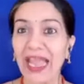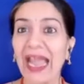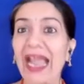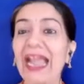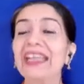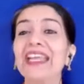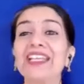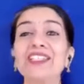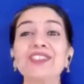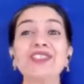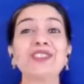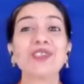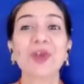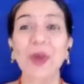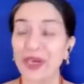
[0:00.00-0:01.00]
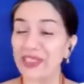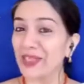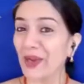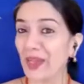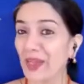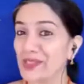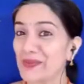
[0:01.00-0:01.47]
and enjoyed
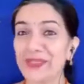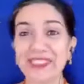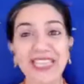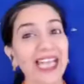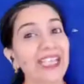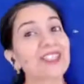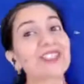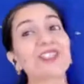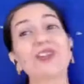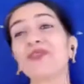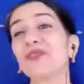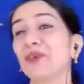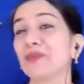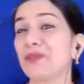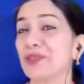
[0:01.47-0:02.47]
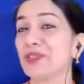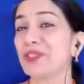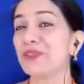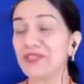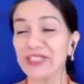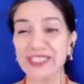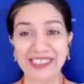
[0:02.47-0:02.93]
the hospitality of your
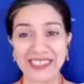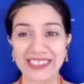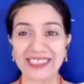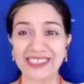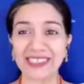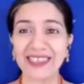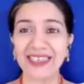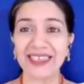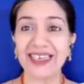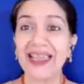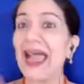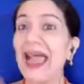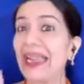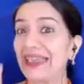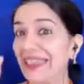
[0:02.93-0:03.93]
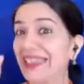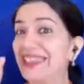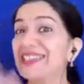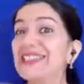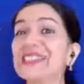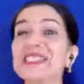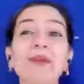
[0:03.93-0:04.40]
beautiful city and
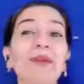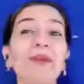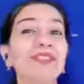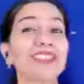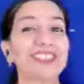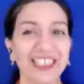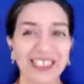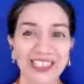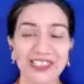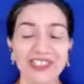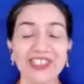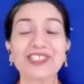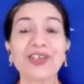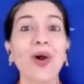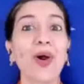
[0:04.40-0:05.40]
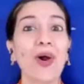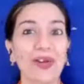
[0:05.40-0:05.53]
eaten some of the delicious